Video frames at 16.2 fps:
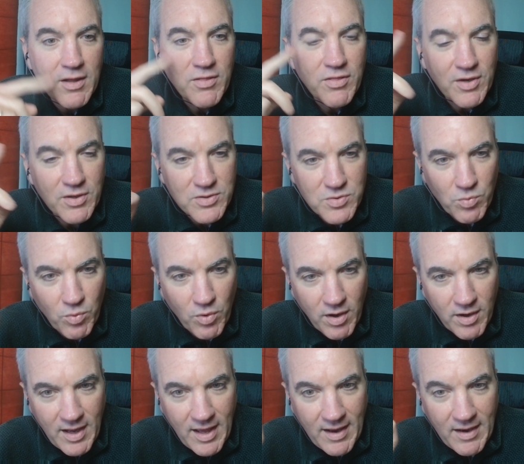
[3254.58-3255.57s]
There's
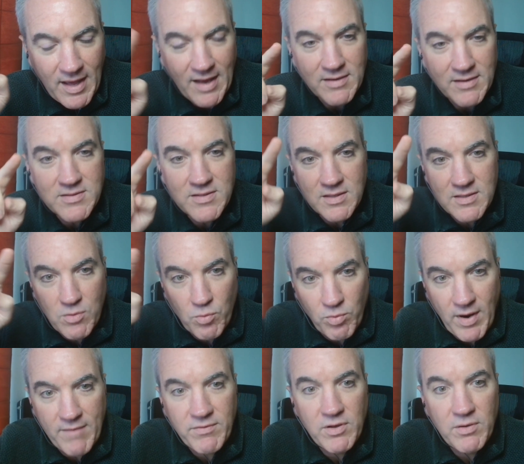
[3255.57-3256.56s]
one, and it's the
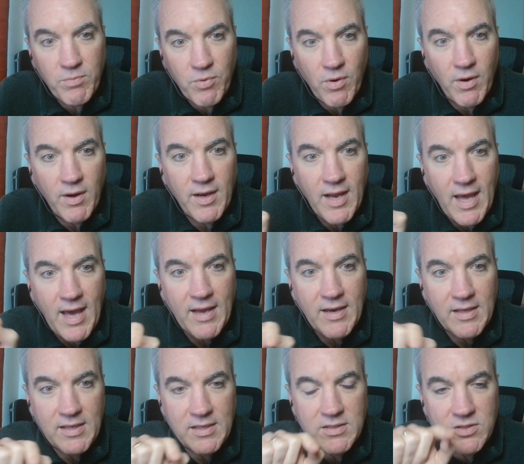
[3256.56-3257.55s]
revenue point at
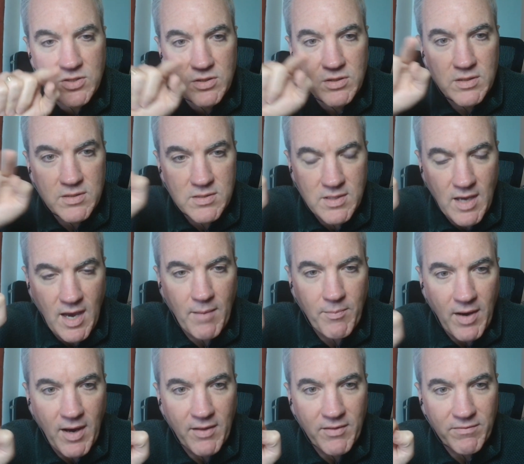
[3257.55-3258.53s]
each
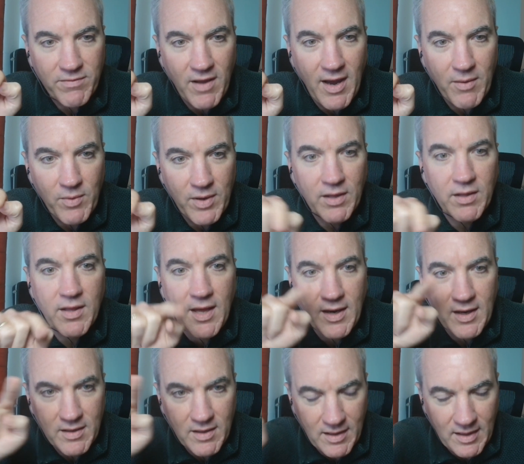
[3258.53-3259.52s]
stop on the flywheel,
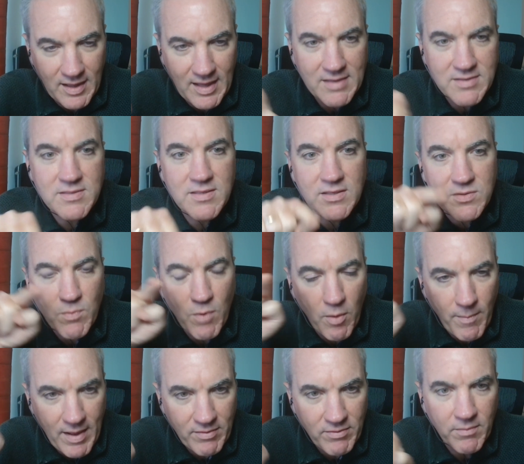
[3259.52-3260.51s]
and it gets this
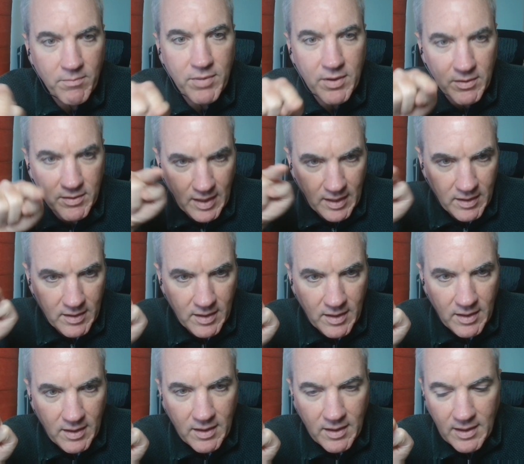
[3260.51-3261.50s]
momentum building.
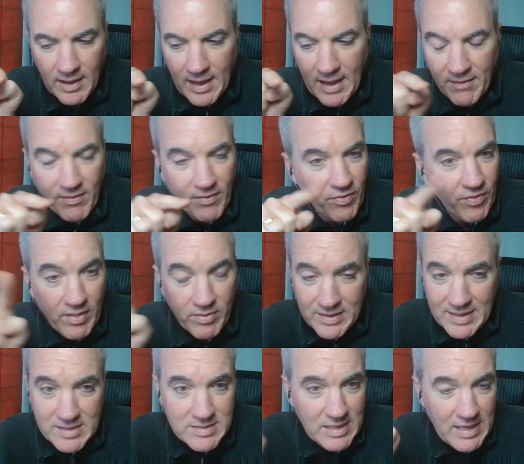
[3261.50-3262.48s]
And
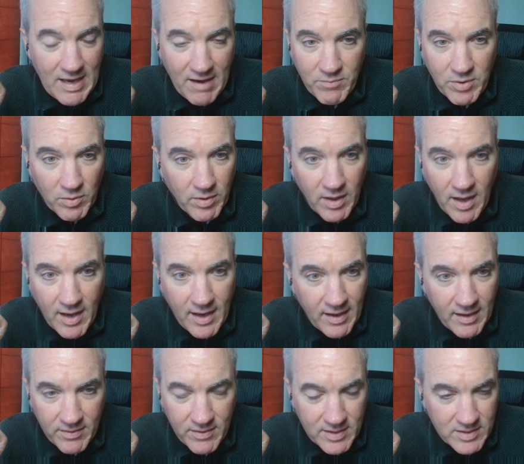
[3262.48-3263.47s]
Disney have been relying
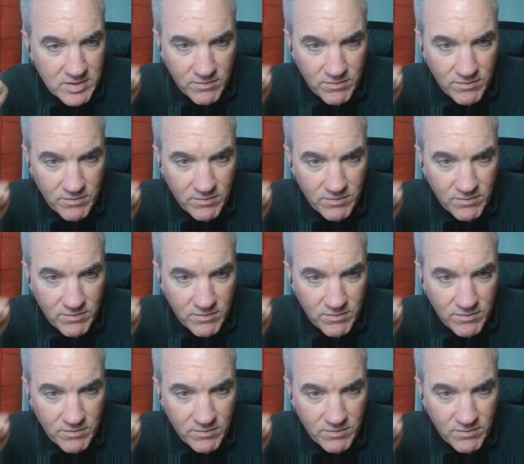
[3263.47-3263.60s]
on this